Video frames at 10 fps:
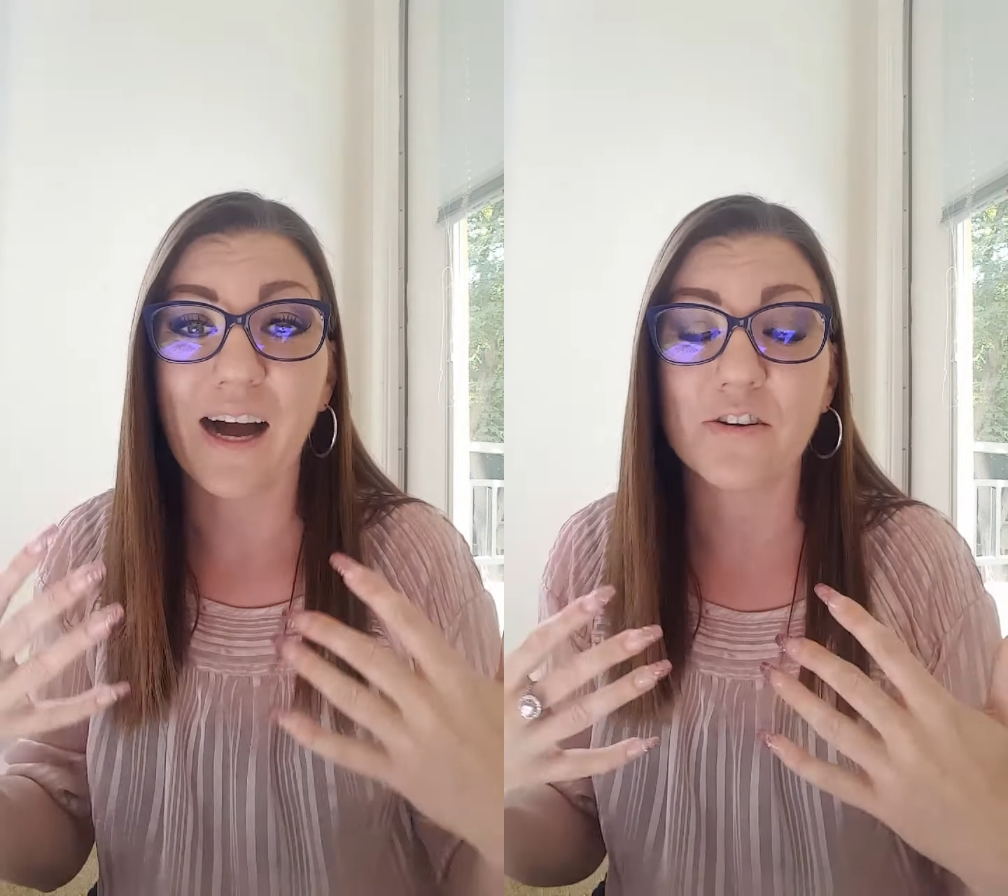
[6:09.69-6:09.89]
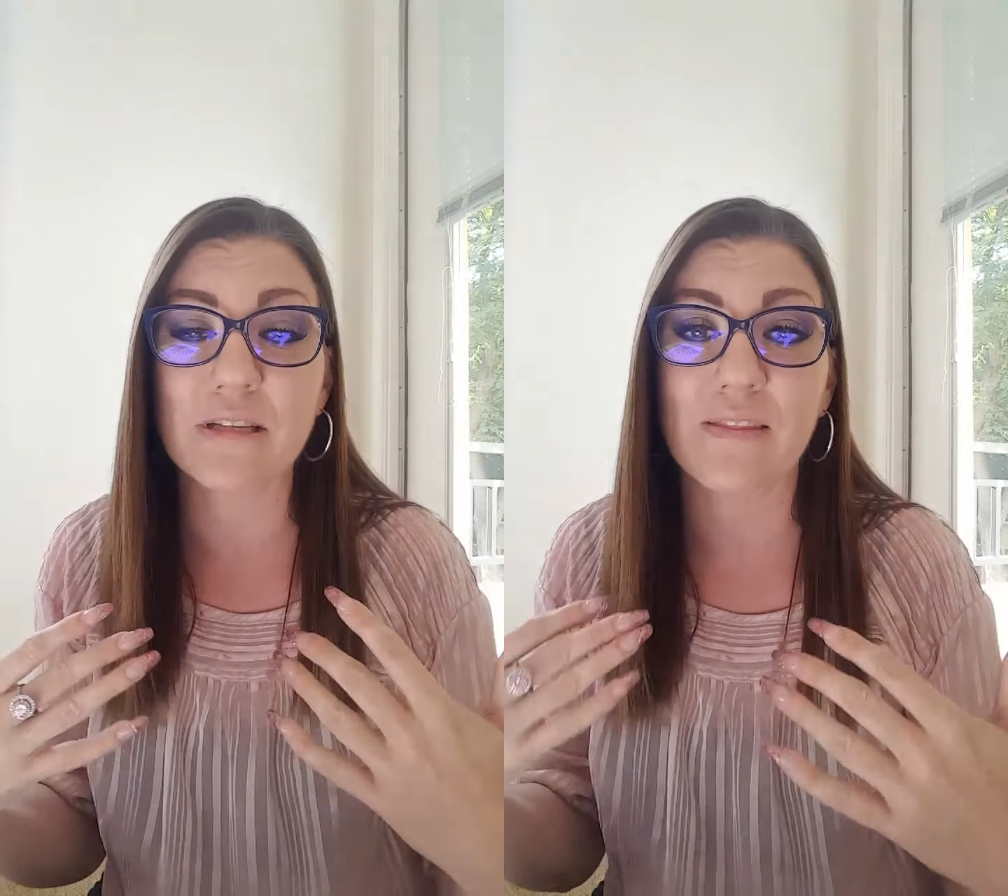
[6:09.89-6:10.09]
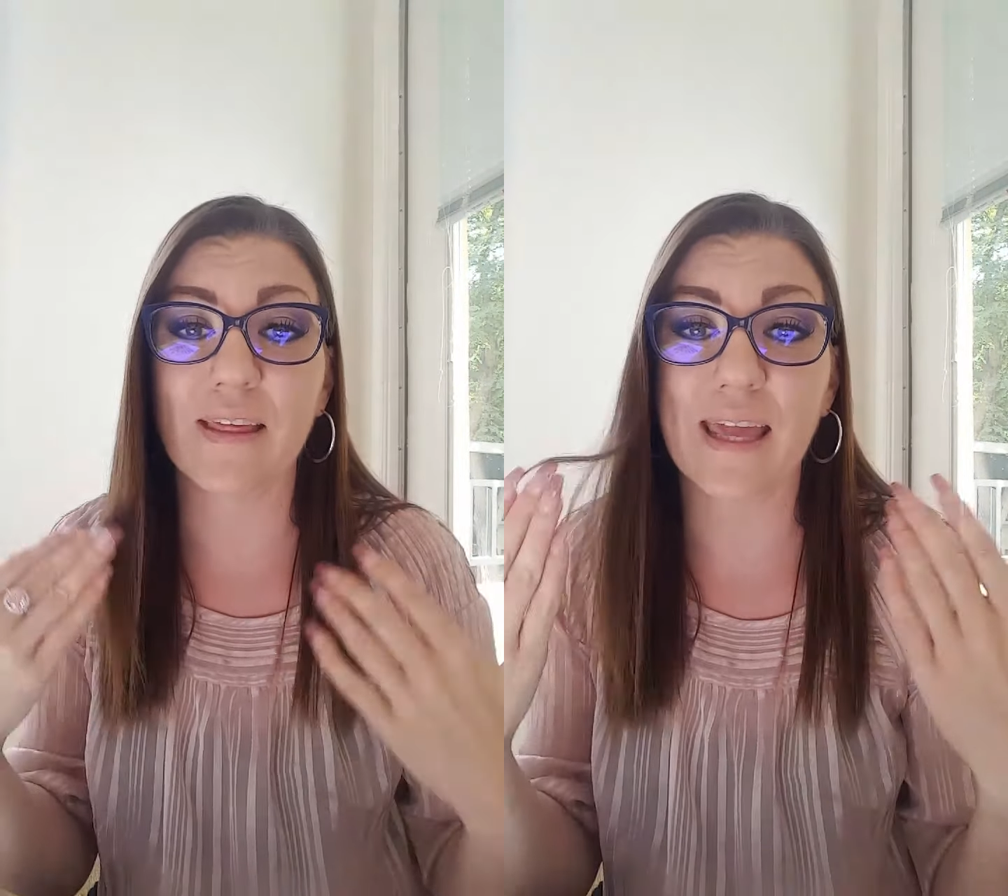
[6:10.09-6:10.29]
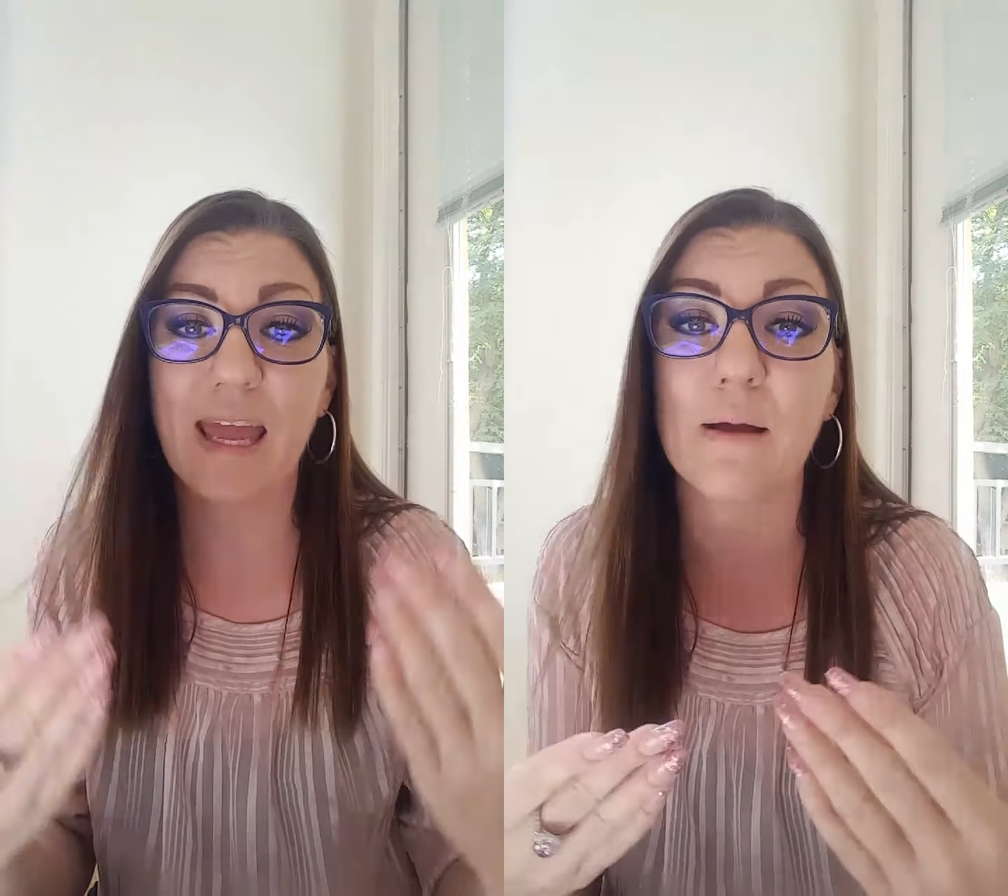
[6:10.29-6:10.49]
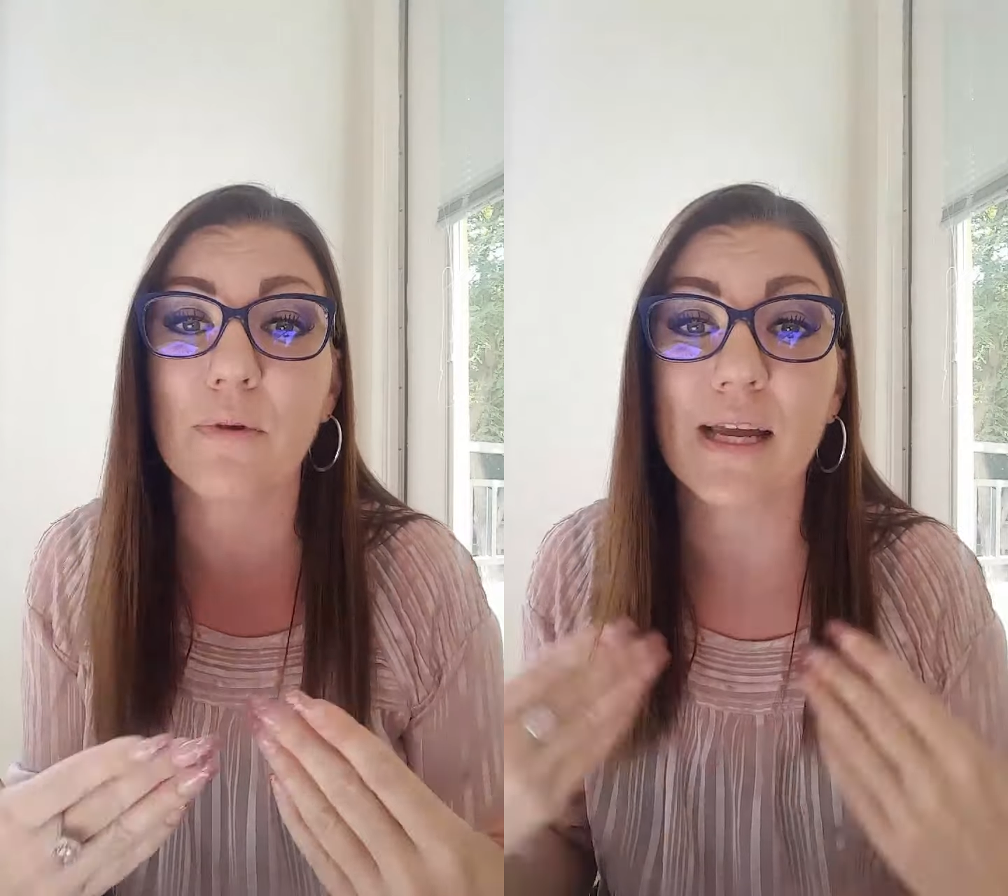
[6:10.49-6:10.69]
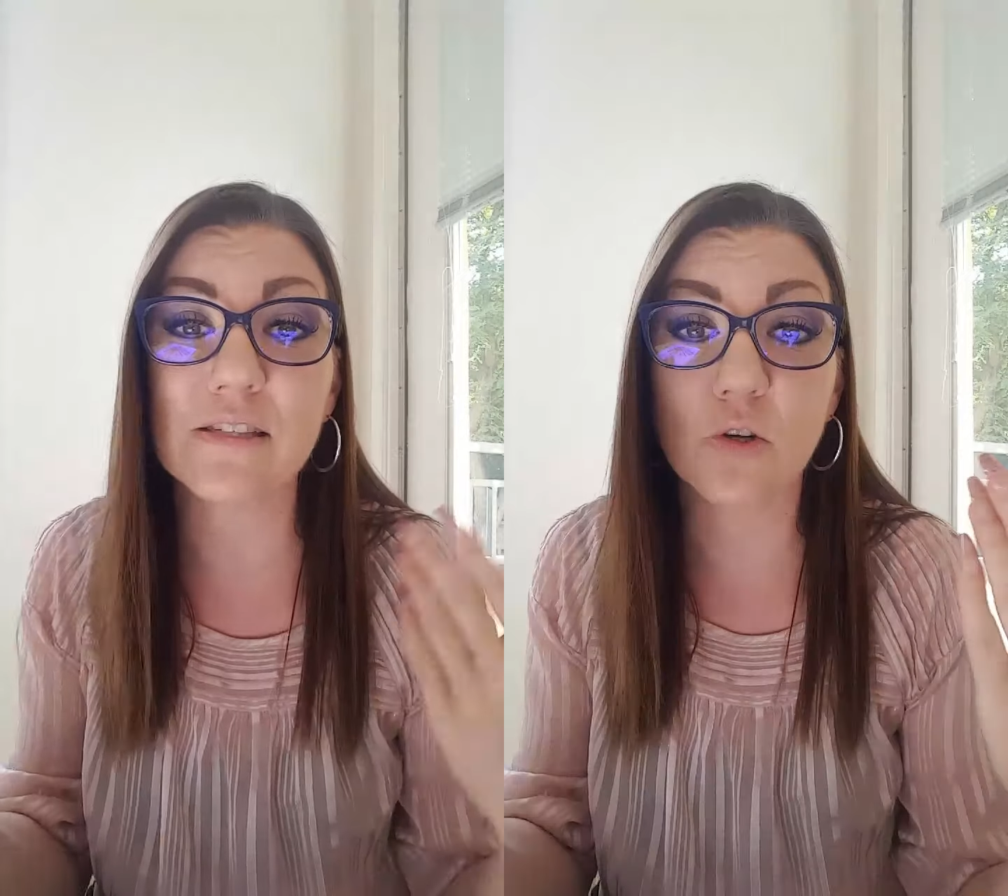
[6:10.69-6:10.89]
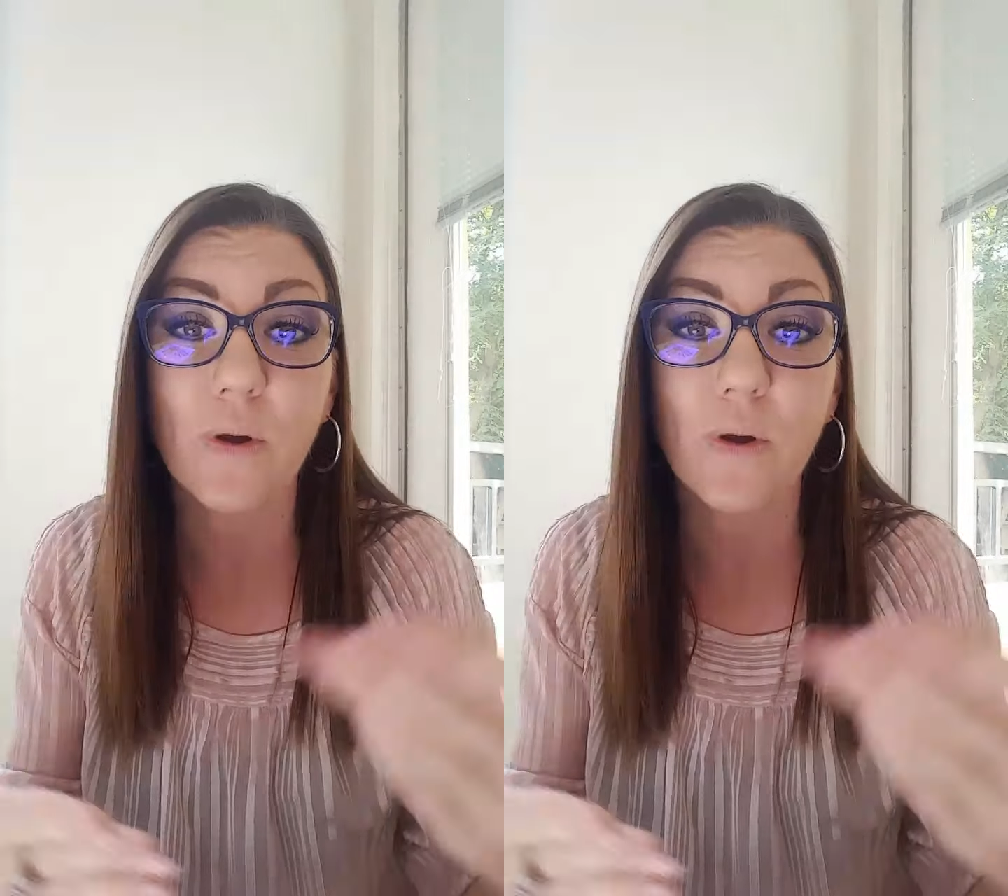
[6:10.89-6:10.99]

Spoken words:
Understand that the camera is